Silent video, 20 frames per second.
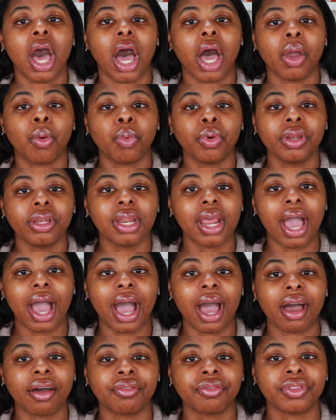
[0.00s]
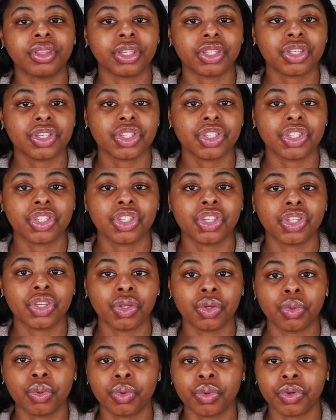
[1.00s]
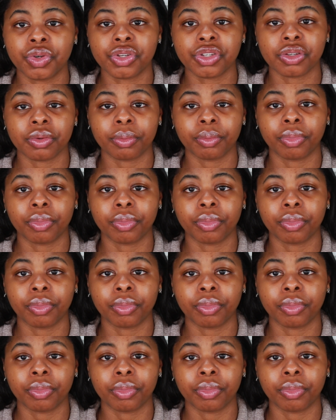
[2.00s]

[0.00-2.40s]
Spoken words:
I wouldn't have this huge